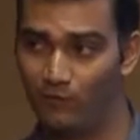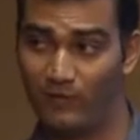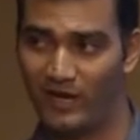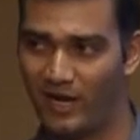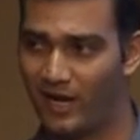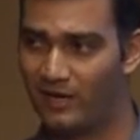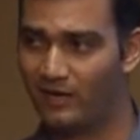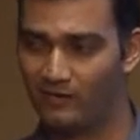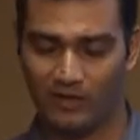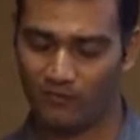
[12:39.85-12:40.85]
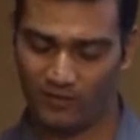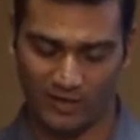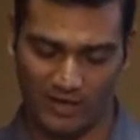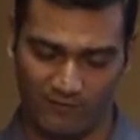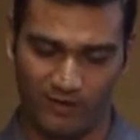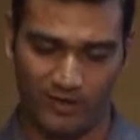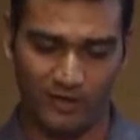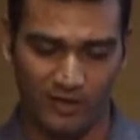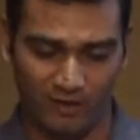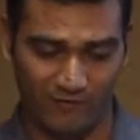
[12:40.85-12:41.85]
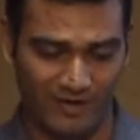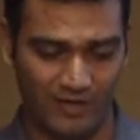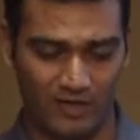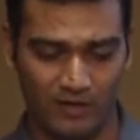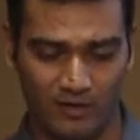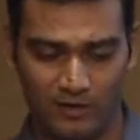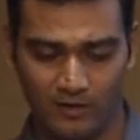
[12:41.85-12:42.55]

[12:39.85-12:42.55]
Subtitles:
very heavily and widely